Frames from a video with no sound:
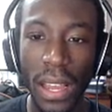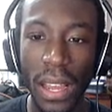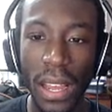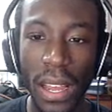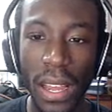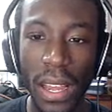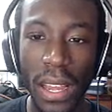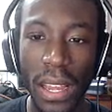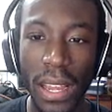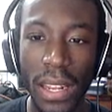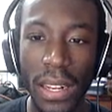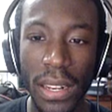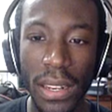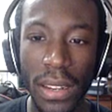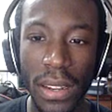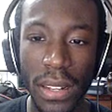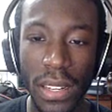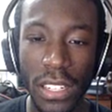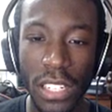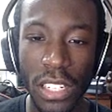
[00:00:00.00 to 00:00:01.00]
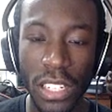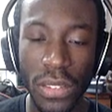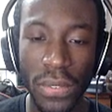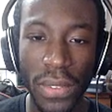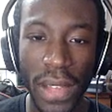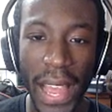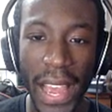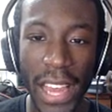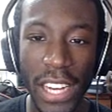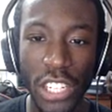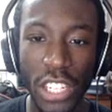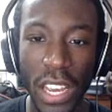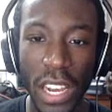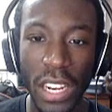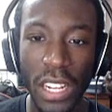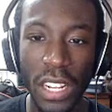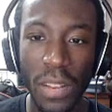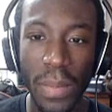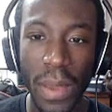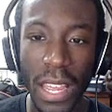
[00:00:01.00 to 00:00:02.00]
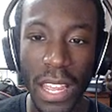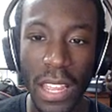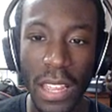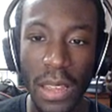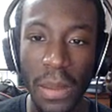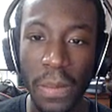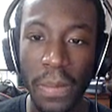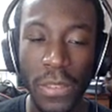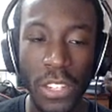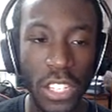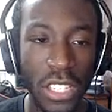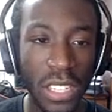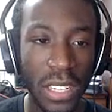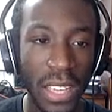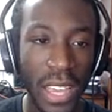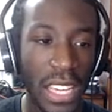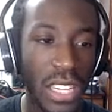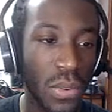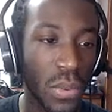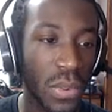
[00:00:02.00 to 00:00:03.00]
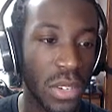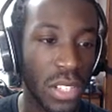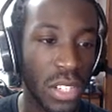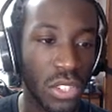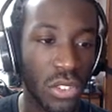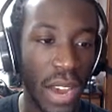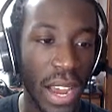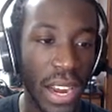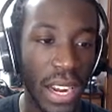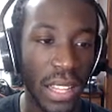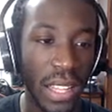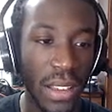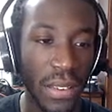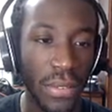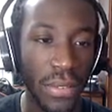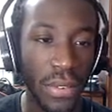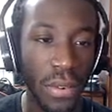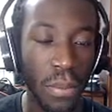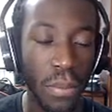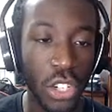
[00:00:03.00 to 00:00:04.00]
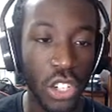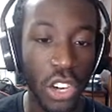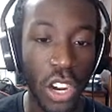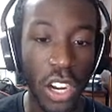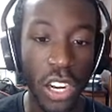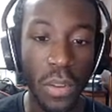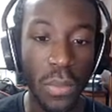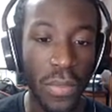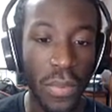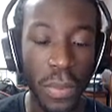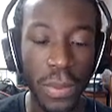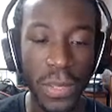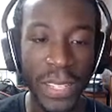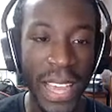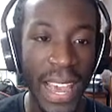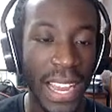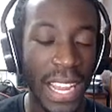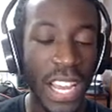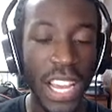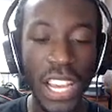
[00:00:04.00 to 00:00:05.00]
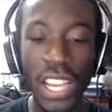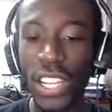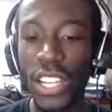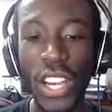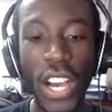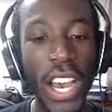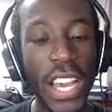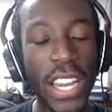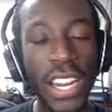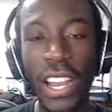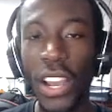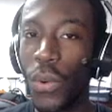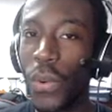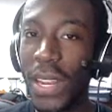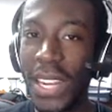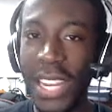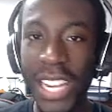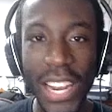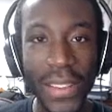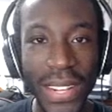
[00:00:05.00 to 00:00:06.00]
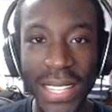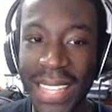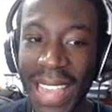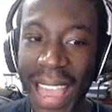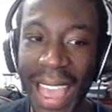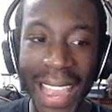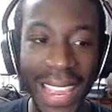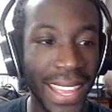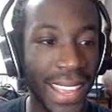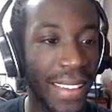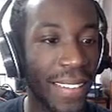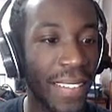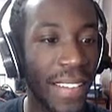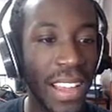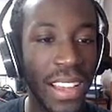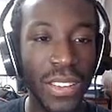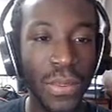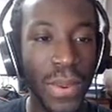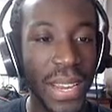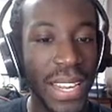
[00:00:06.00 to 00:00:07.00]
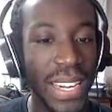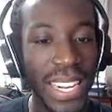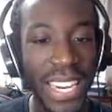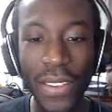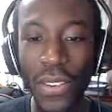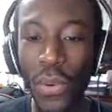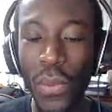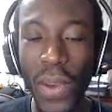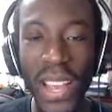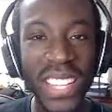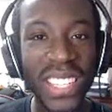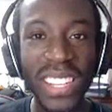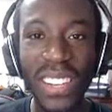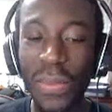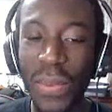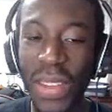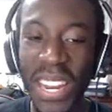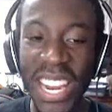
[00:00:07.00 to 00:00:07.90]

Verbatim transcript: No, let's just flash cannon the Behem, just in case he wants to try to live. Masharna went for attack. Good. We didn't even attack it. We didn't even waste